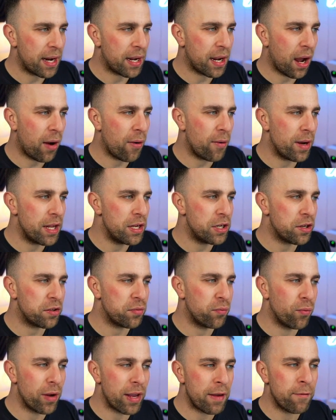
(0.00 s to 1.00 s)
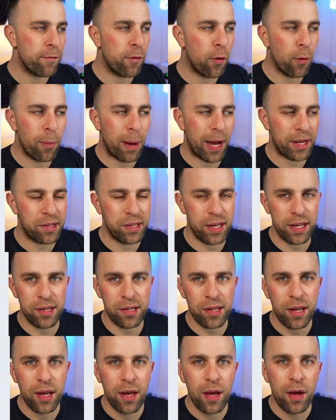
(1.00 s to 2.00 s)
are currently just
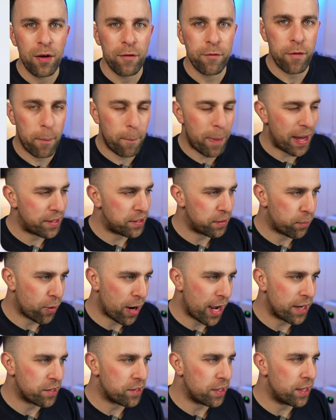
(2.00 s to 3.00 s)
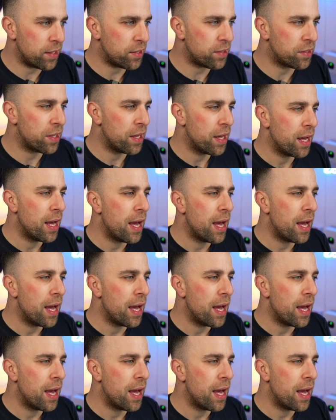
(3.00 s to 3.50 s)
reformatted for better practice.